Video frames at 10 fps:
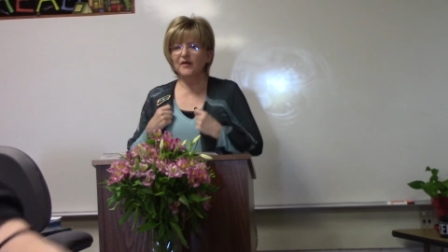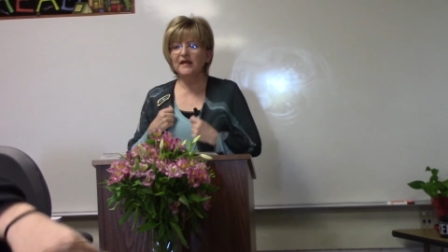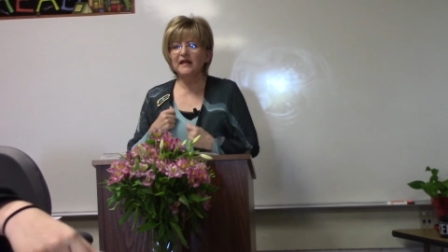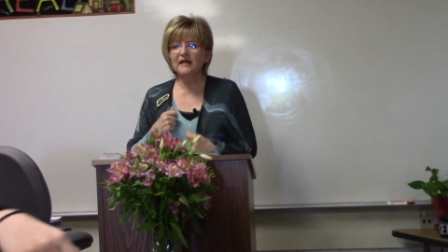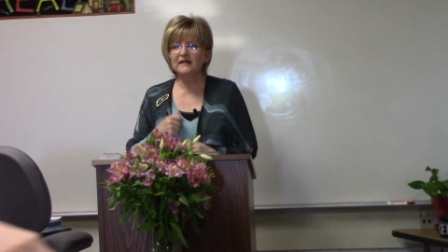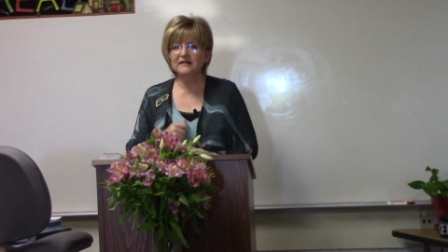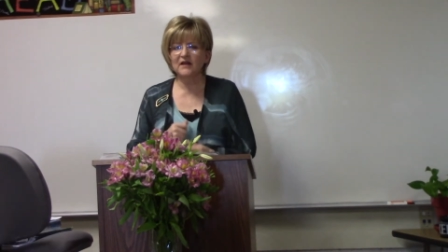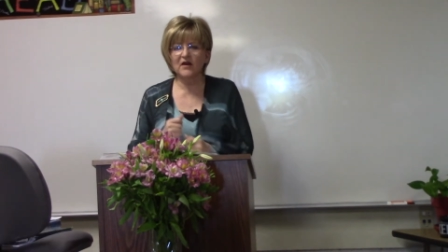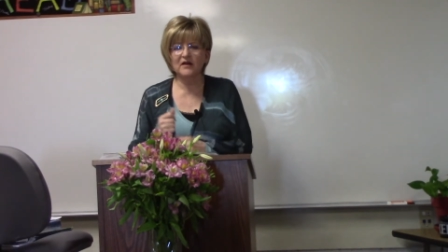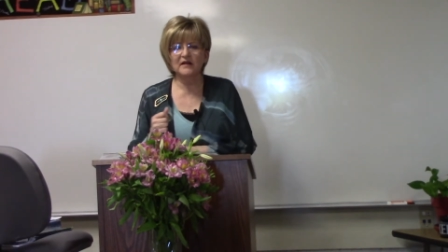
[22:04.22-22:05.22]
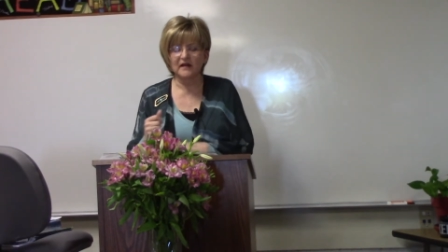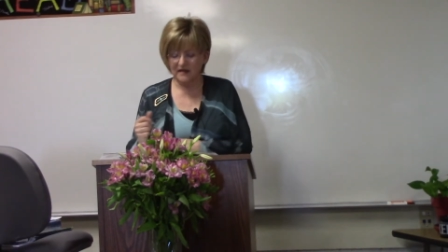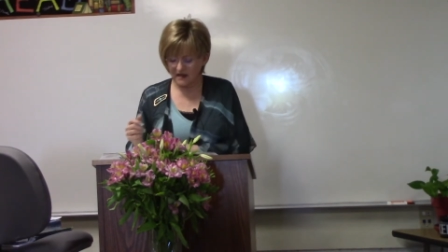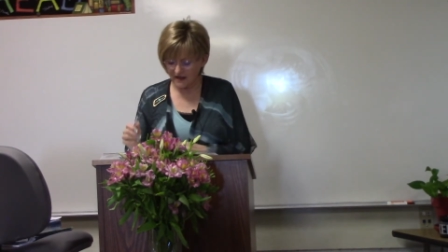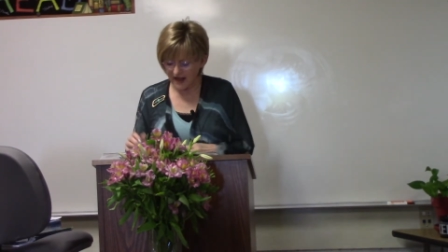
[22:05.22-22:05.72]
he started a
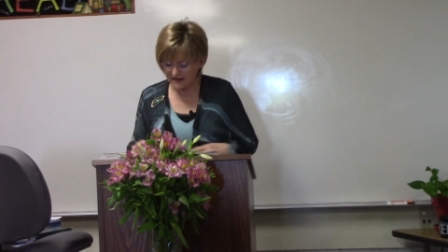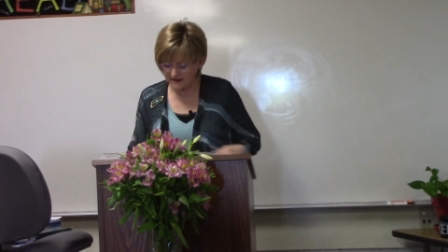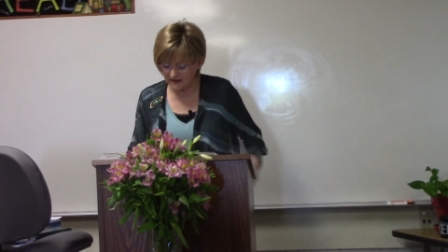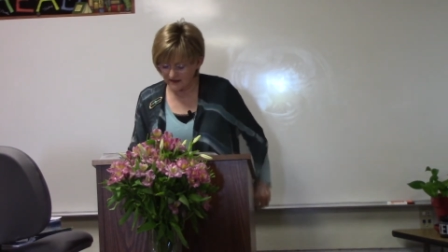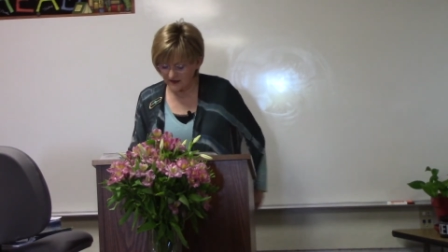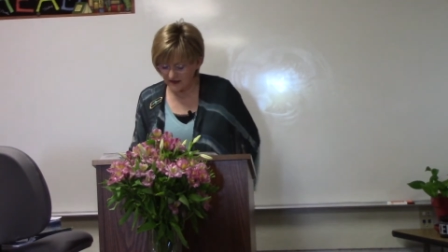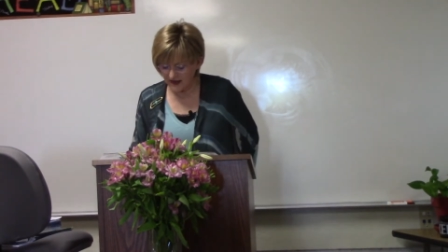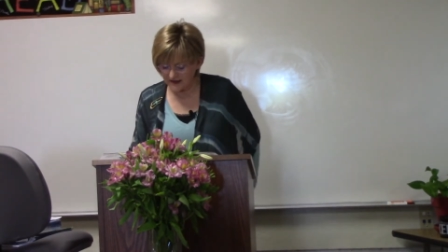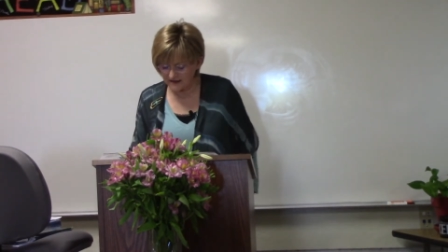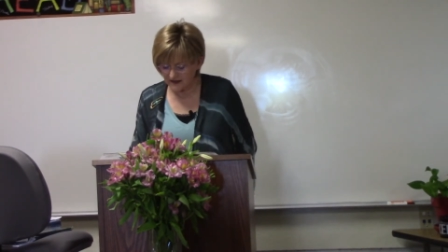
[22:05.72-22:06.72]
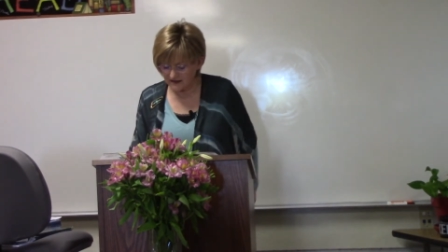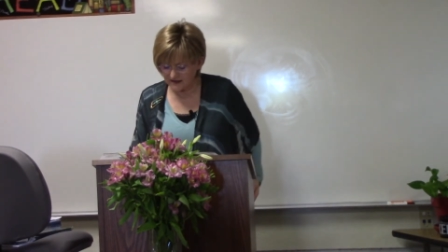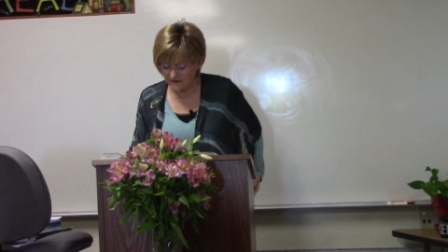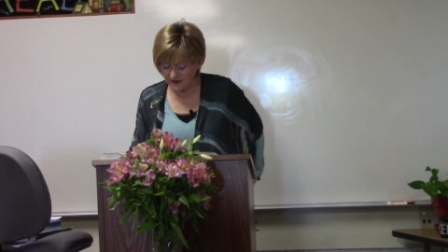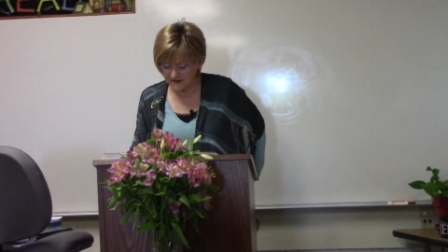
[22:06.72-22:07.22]
classic, the classic
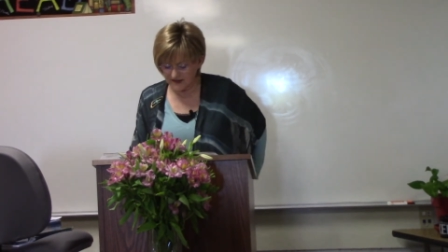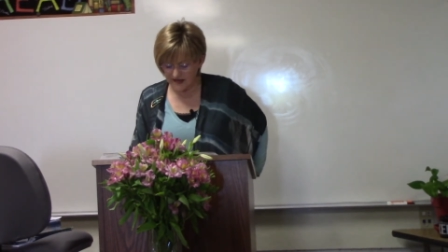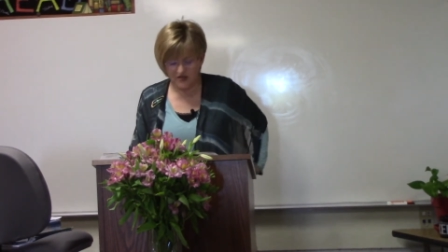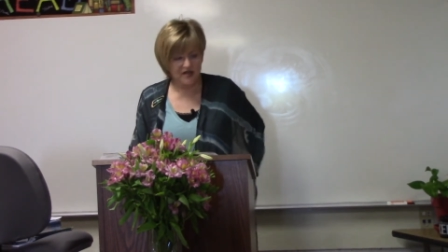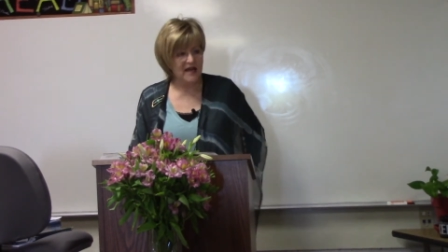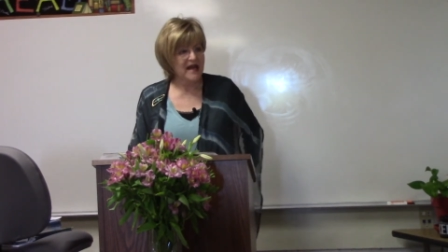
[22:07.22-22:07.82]
civilization,